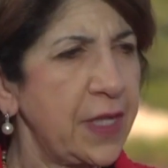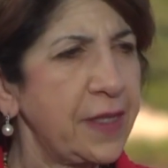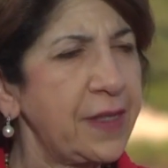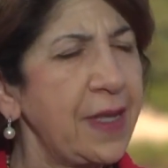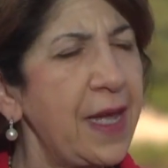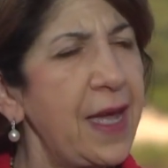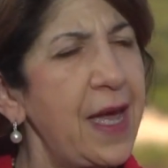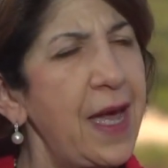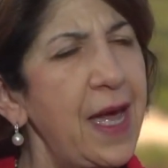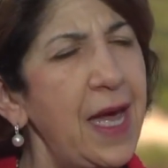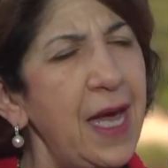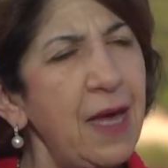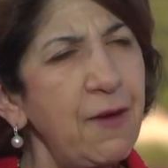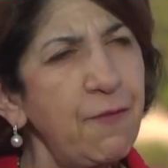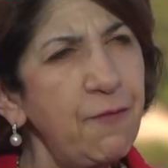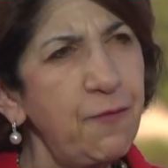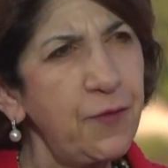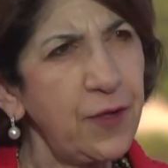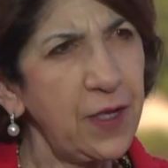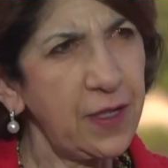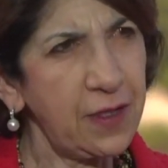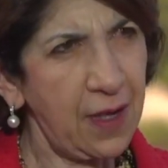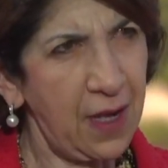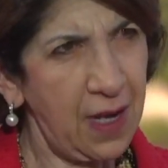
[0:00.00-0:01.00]
that
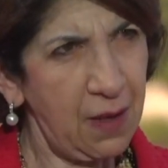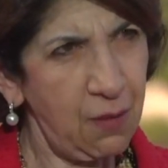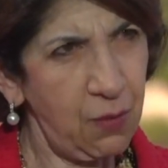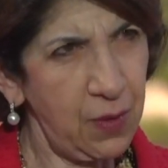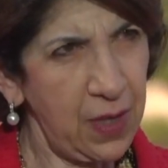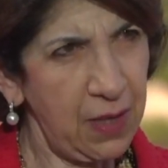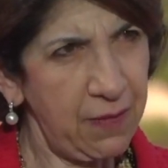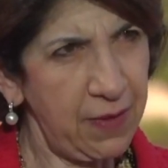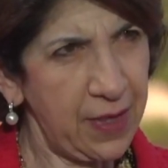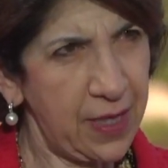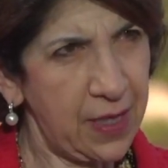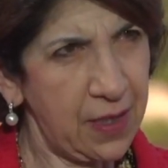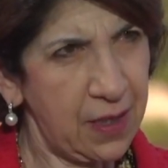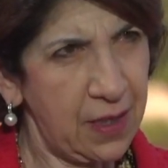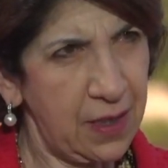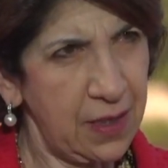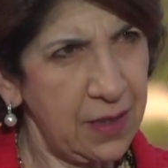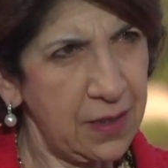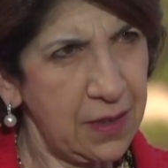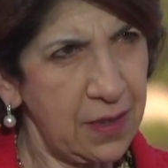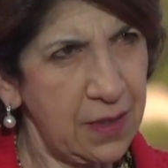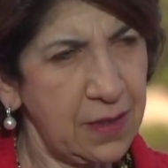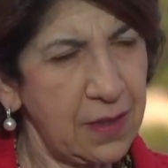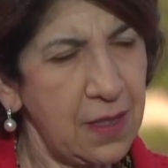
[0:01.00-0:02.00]
every time we have a
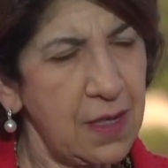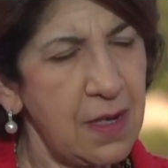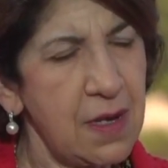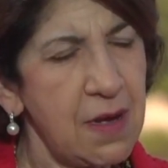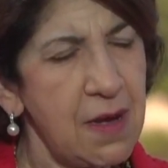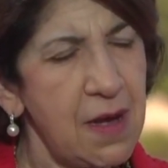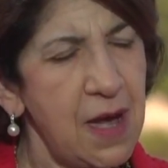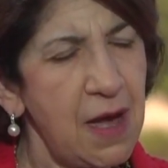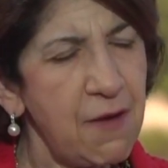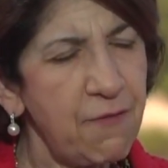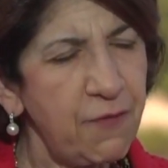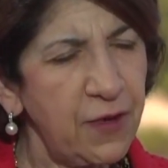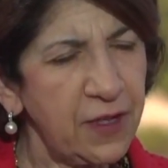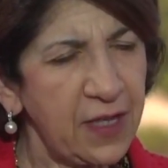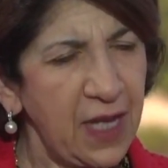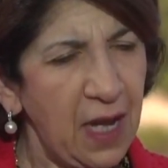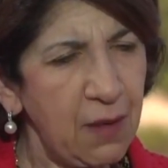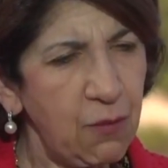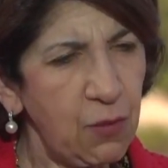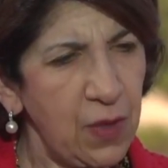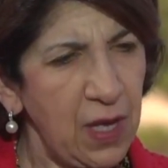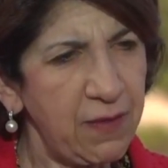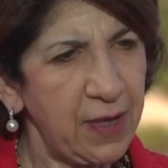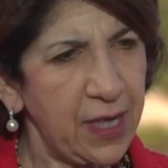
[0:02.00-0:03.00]
crisis every
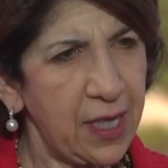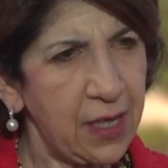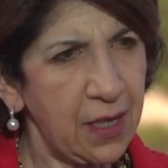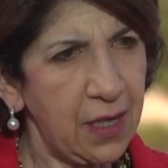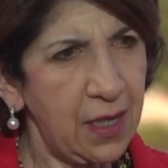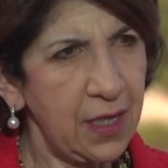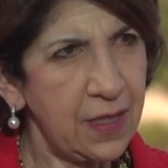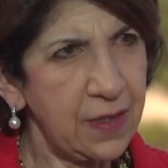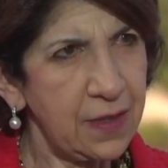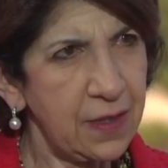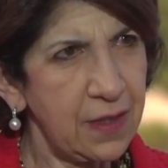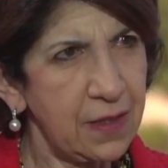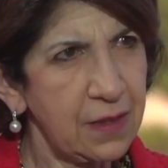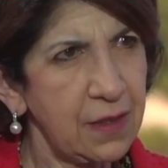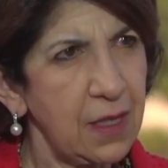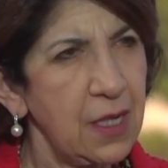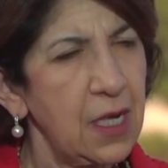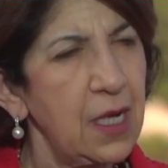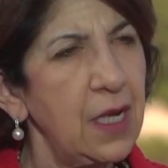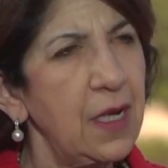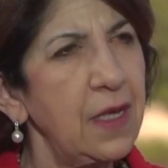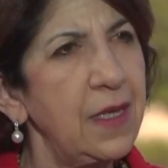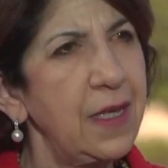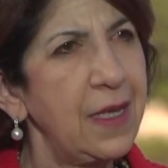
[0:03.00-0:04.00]
time we have a crisis
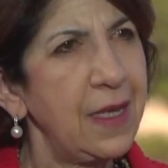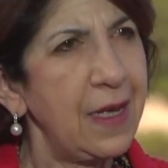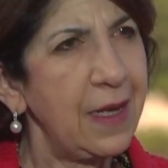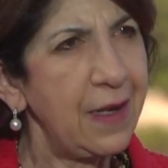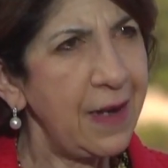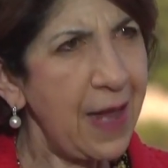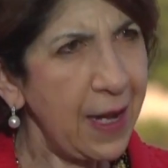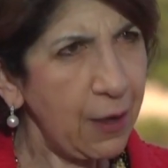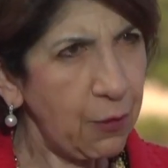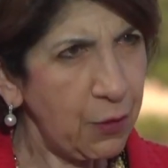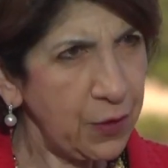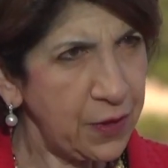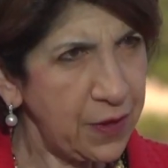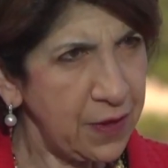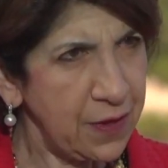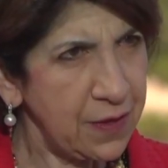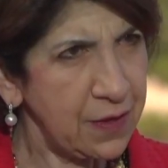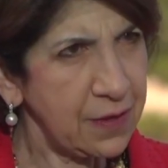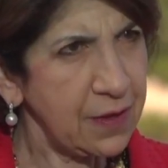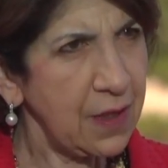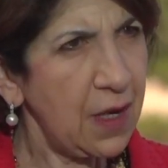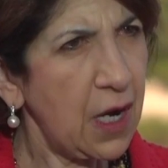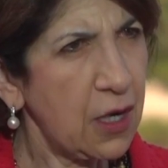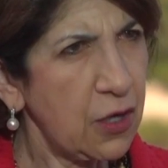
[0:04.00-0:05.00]
the
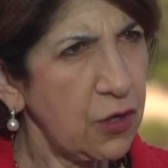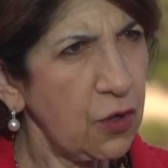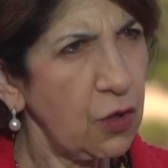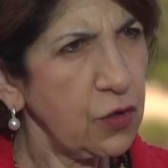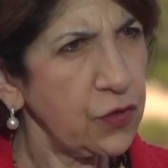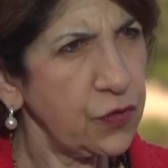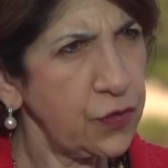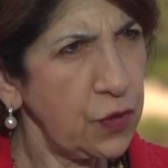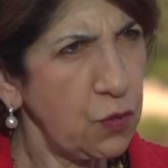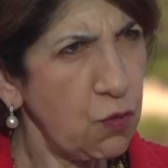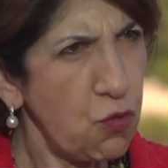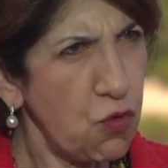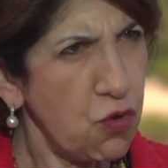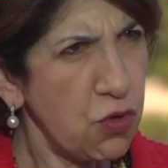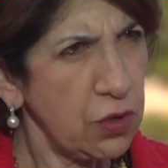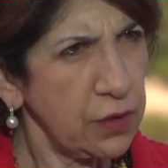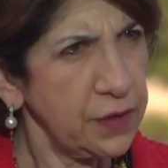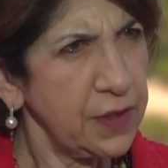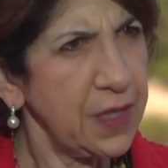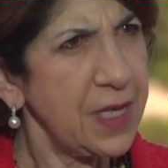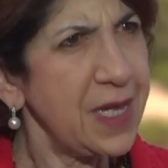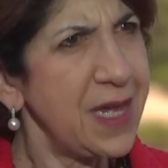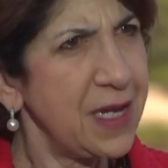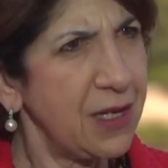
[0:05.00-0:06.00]
inequities across the world
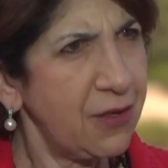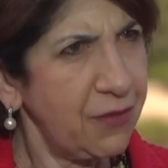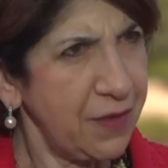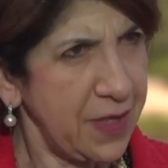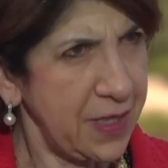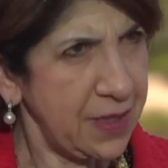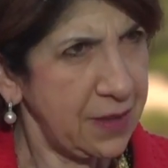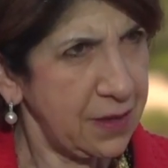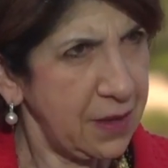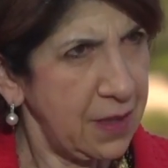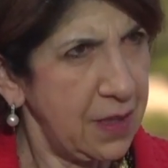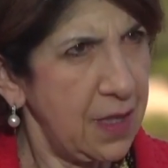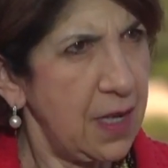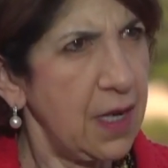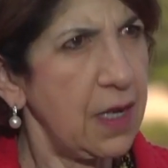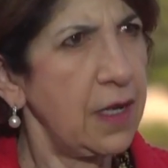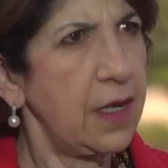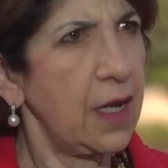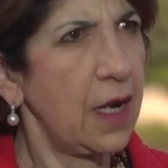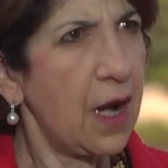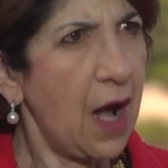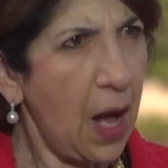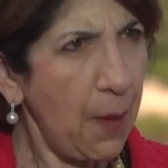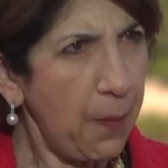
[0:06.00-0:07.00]
yeah. increase.
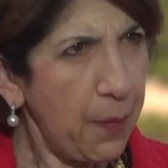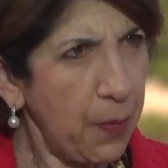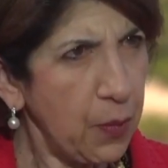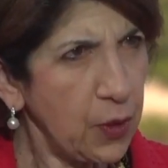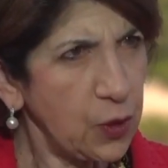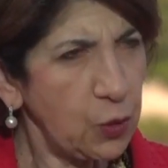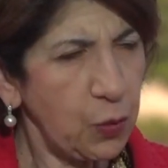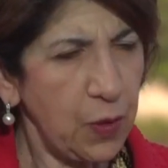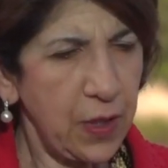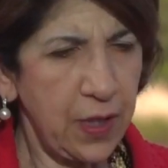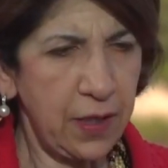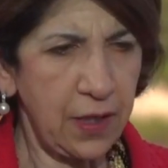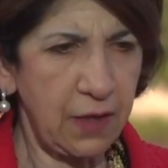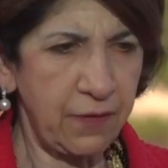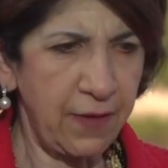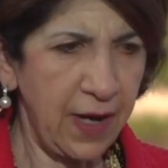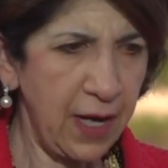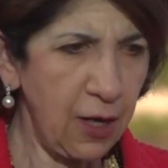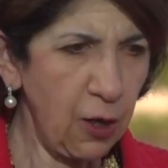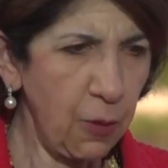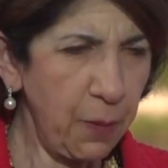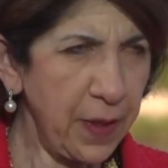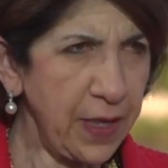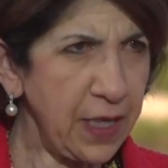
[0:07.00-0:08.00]
The gap between
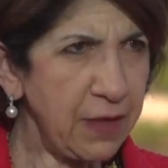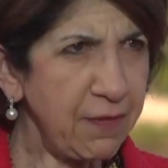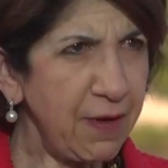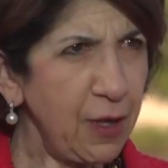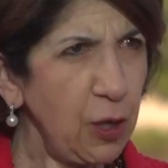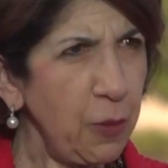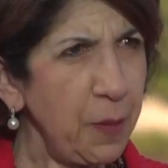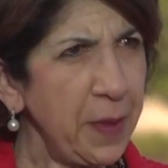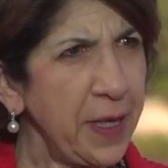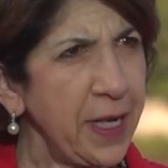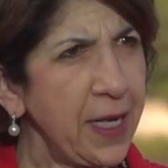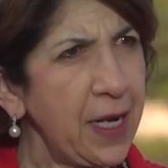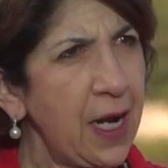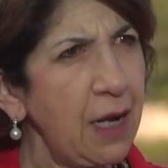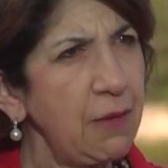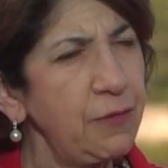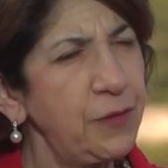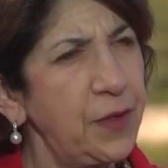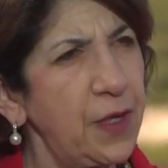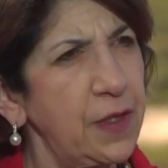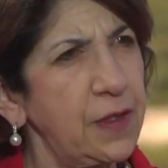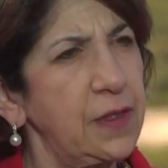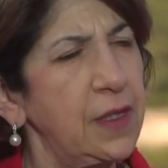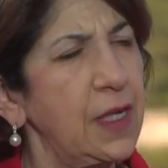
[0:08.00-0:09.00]
developed and developing
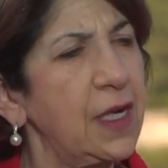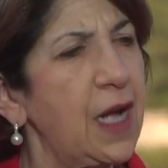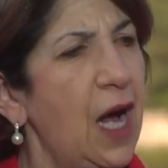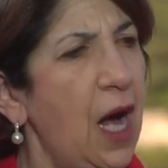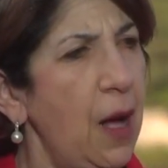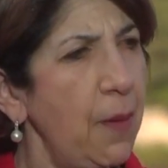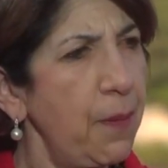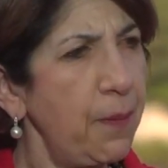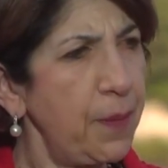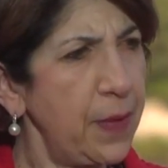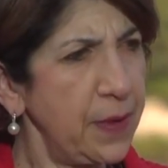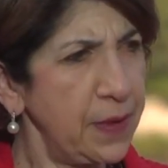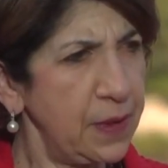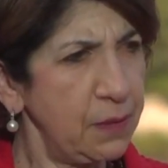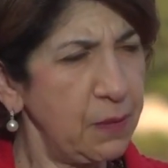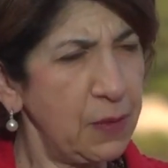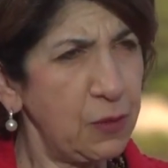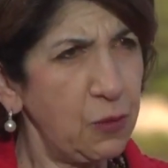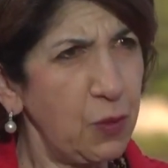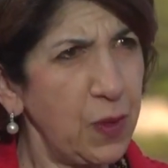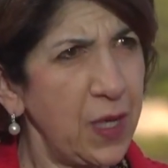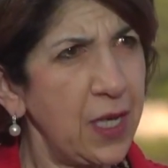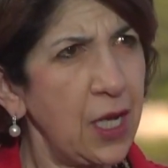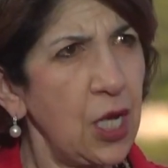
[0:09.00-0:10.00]
countries, the gap uh,
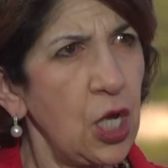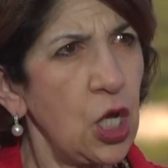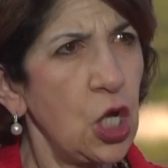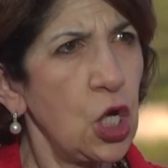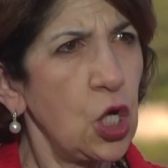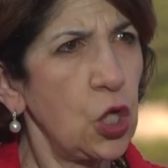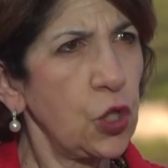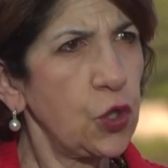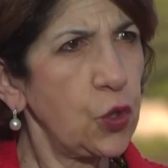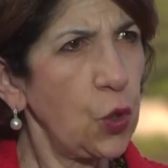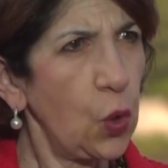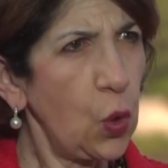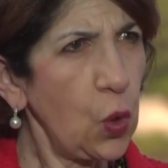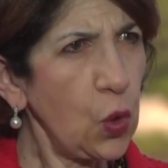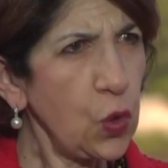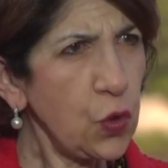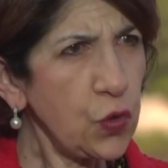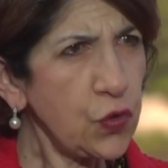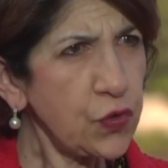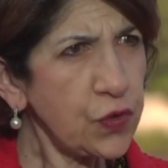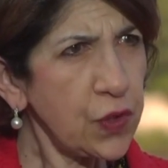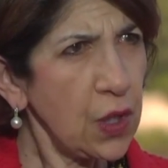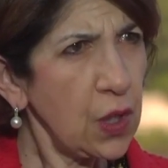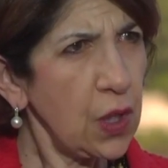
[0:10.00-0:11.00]
between
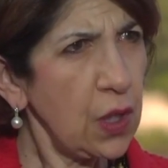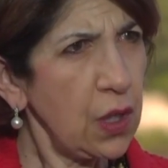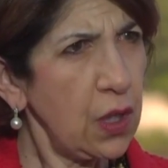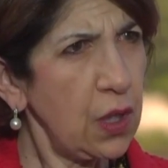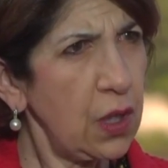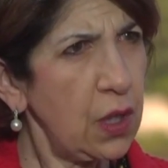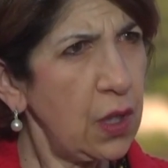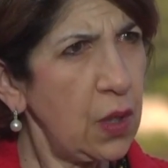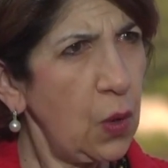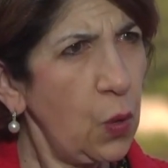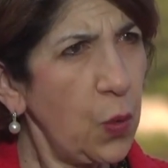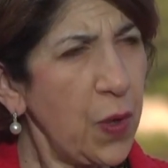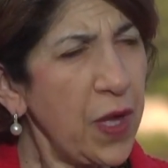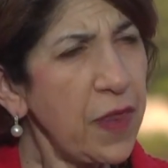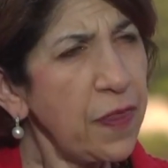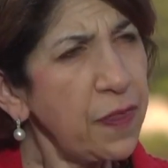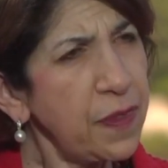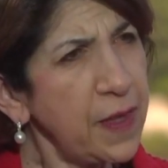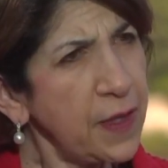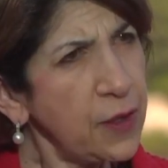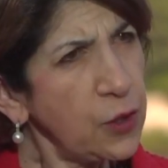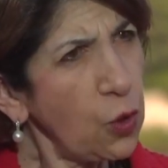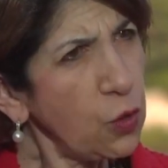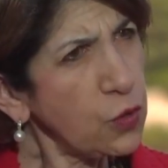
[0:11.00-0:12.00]
those uh,
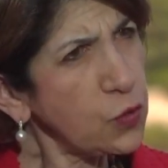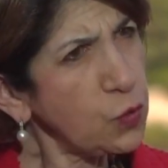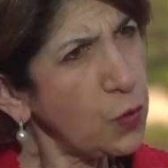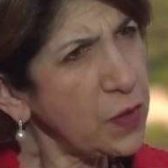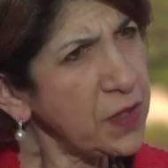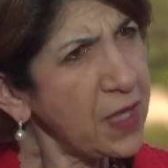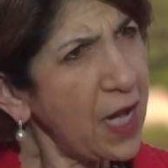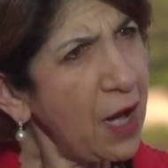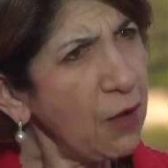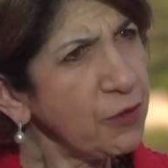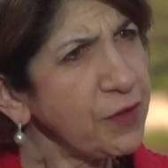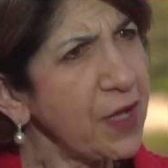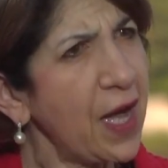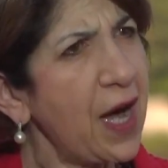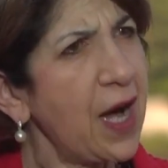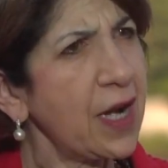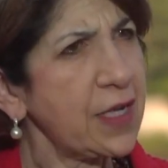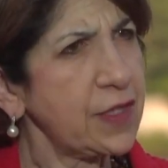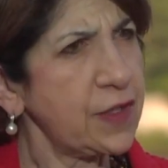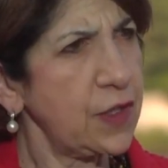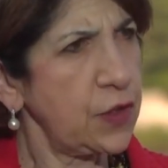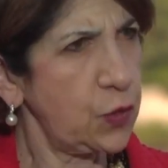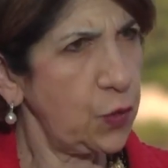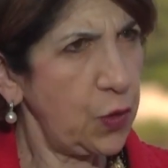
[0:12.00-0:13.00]
with and those without
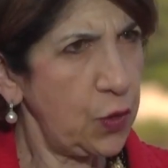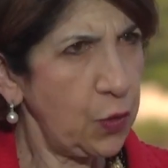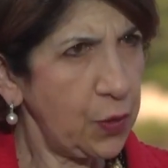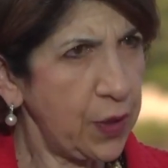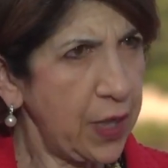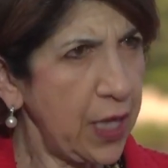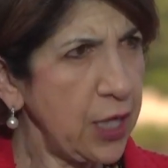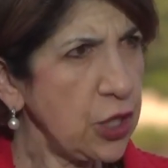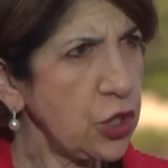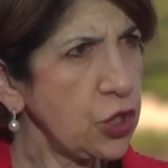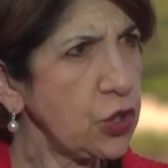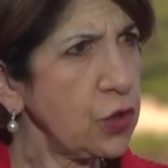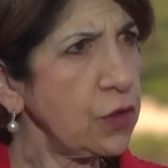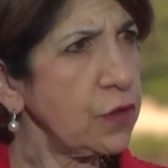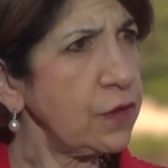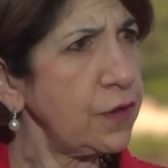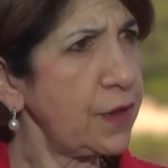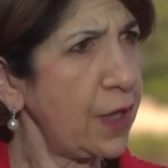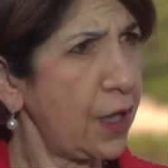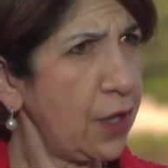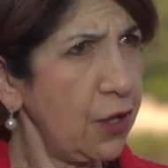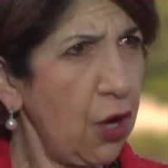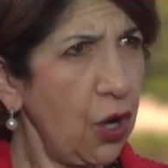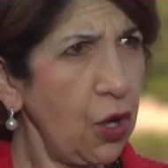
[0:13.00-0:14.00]
access to education,
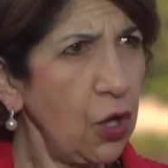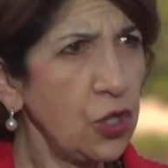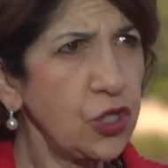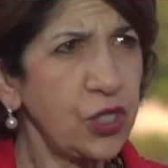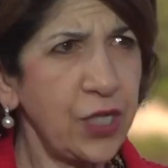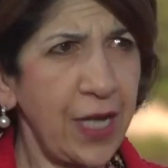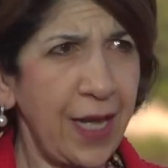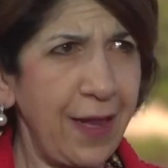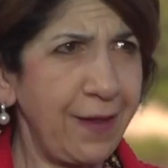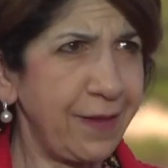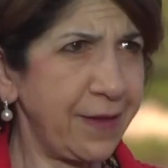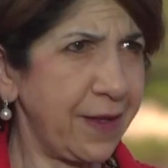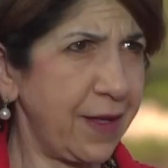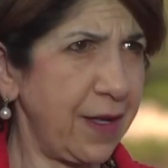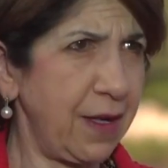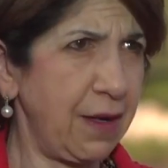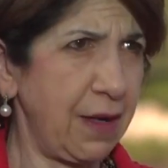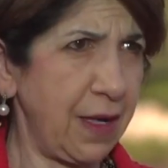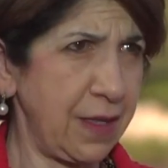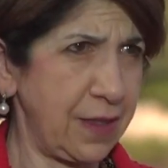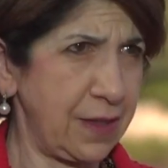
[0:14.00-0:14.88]
technology, healthcare,